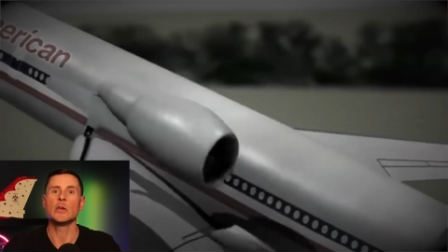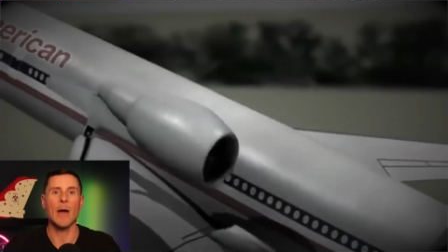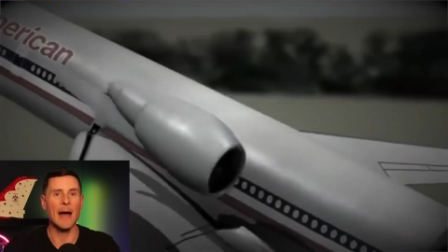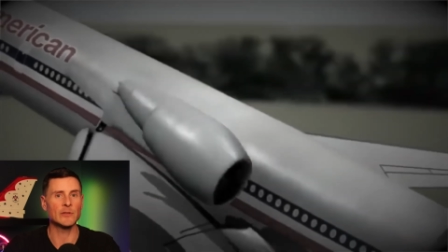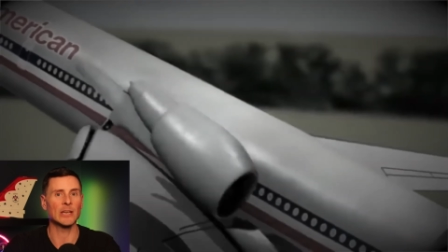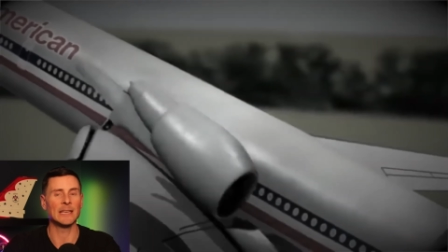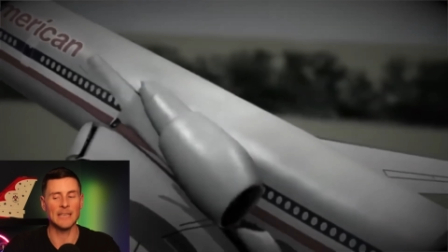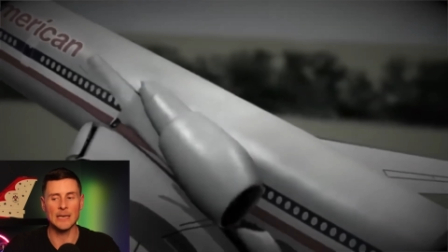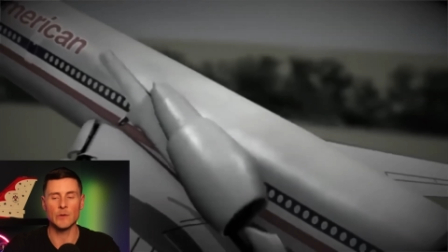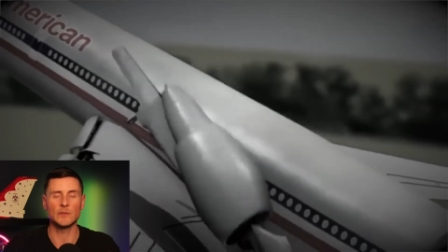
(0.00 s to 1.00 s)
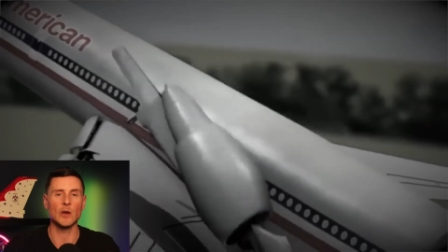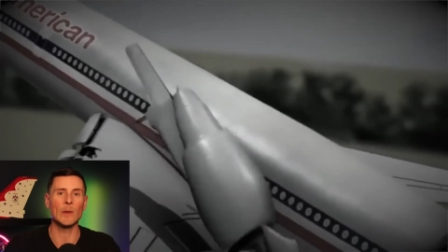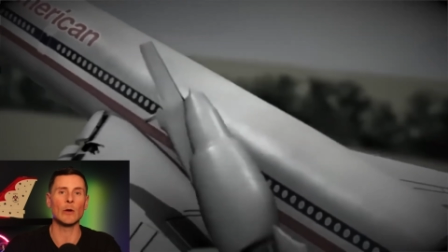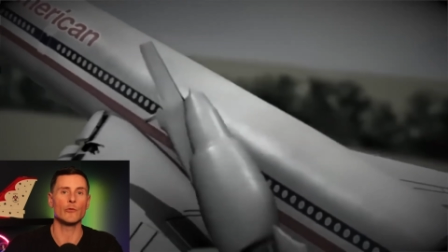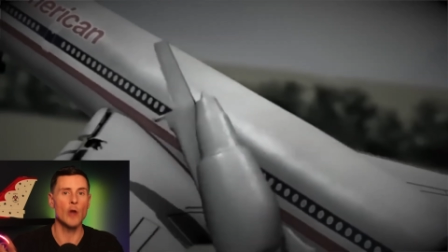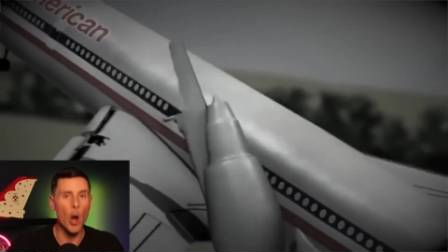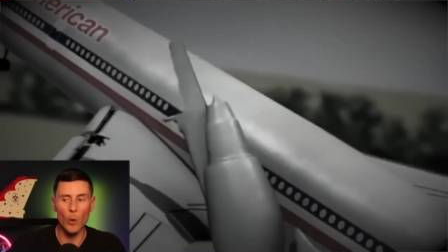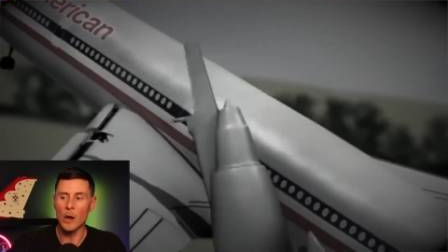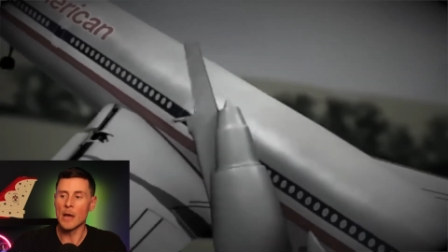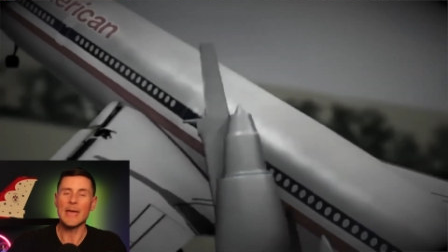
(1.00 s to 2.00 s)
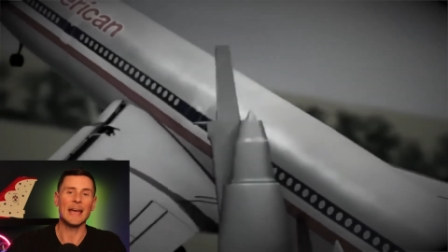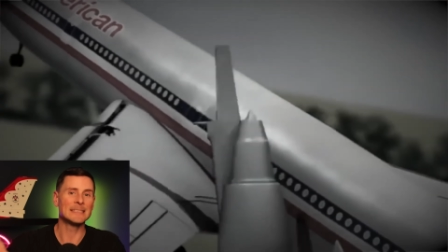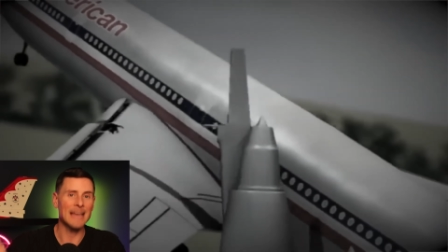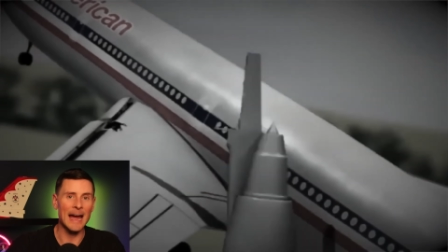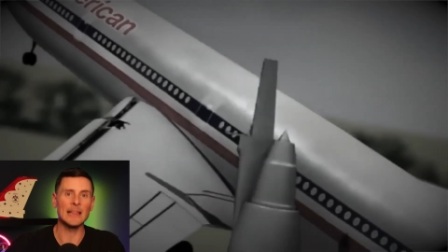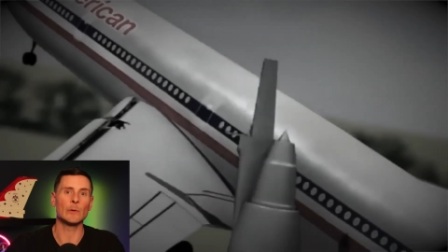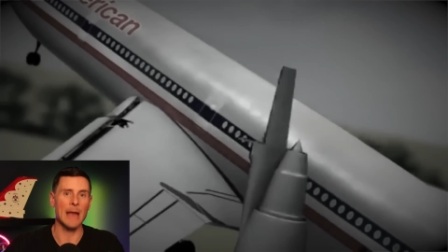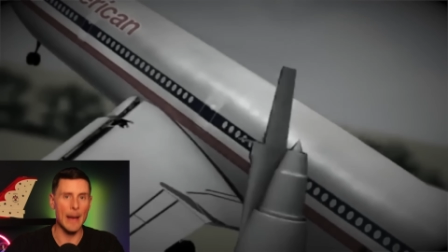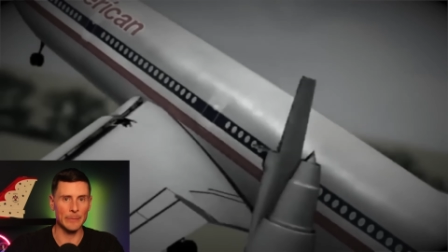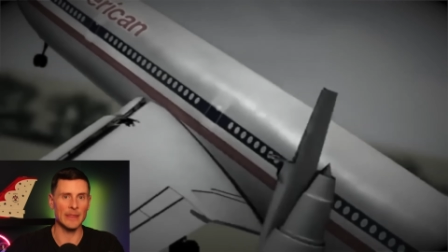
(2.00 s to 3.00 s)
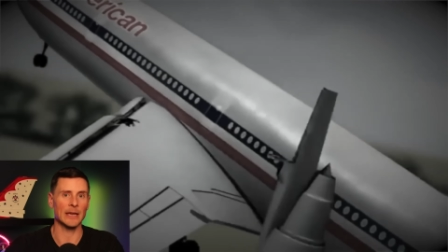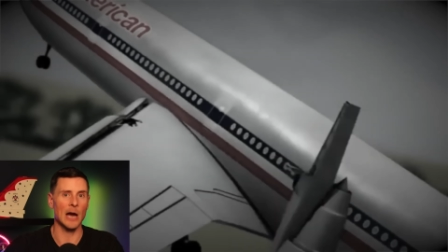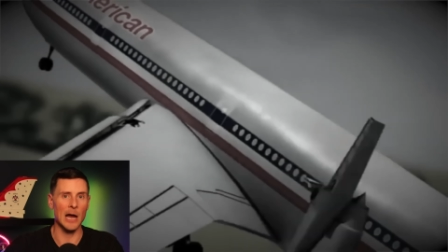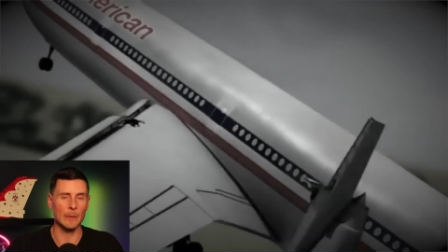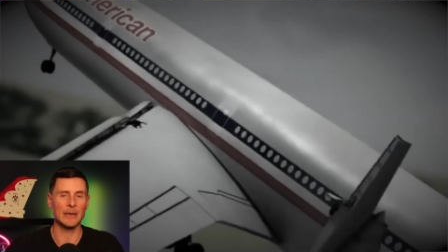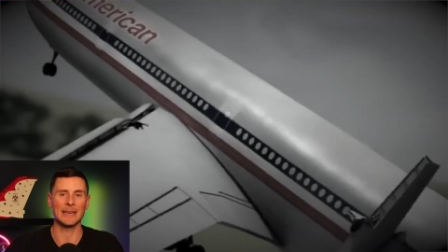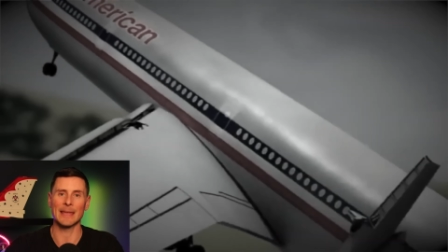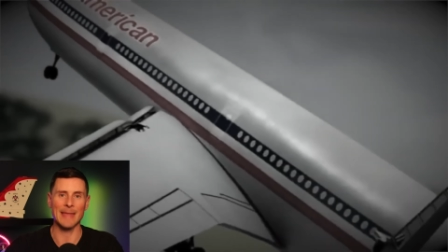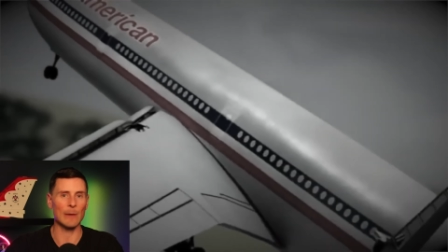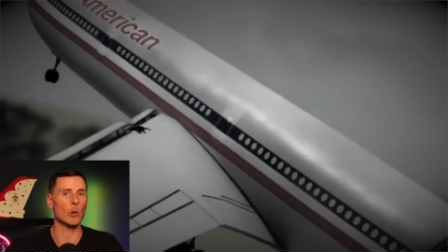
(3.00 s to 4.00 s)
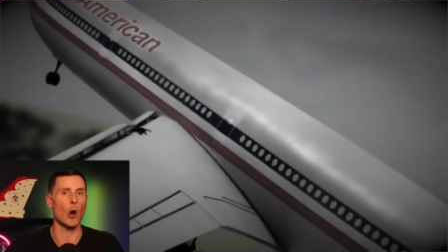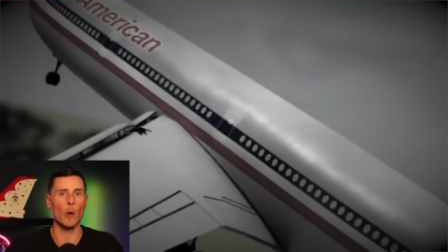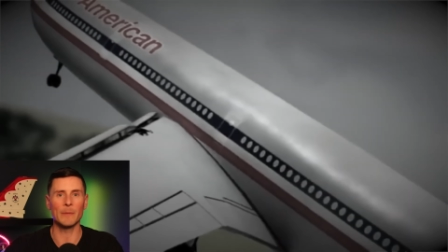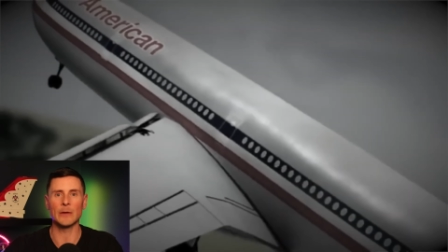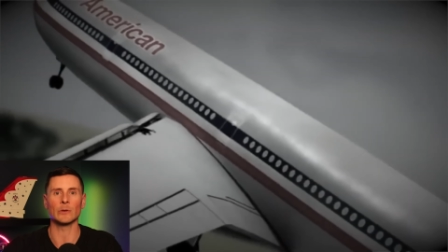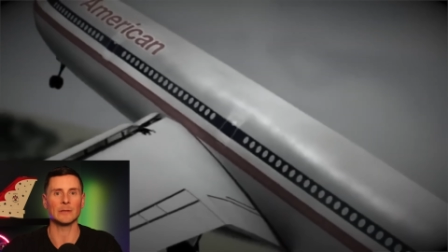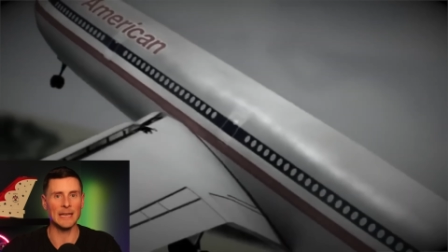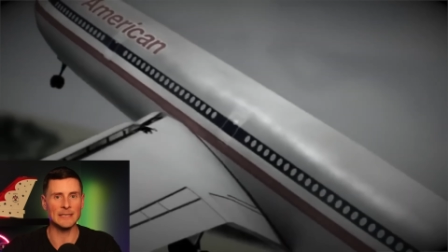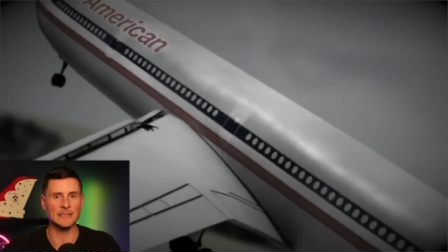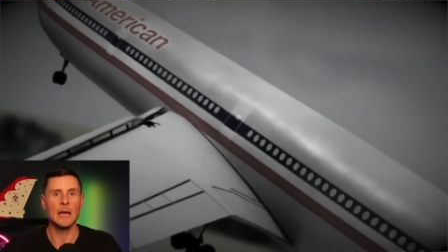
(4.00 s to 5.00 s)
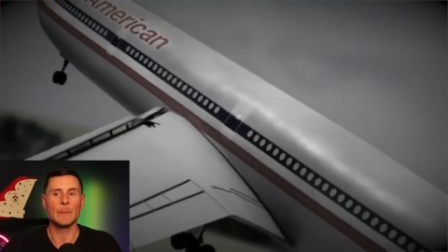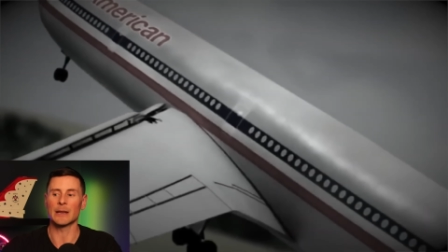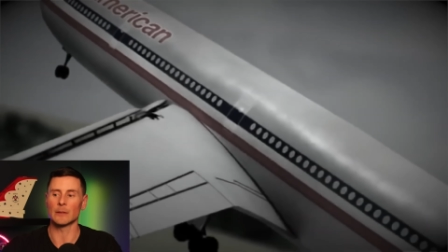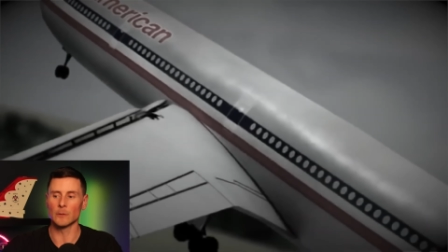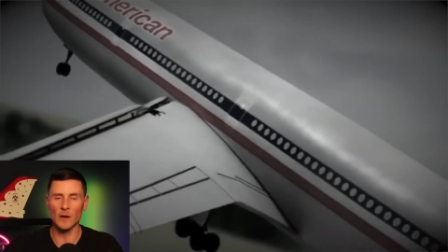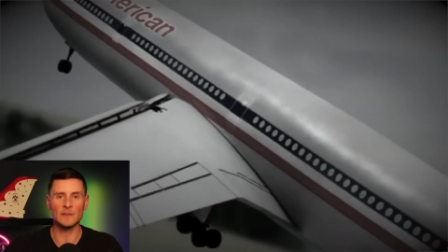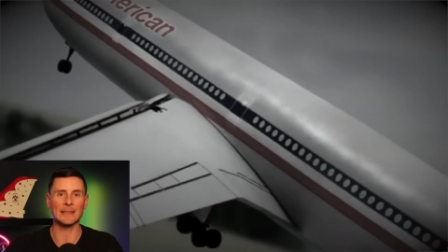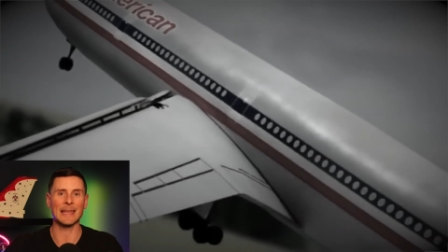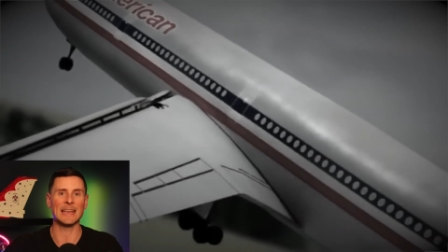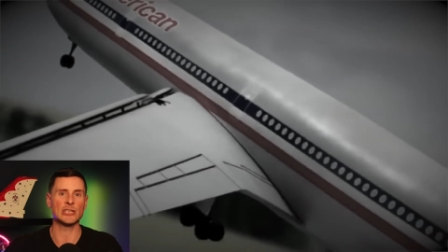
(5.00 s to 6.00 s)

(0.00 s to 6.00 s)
you have to continue continue. So we don't know exactly what happened in the cockpit. Again, that will all be released, but it looks like that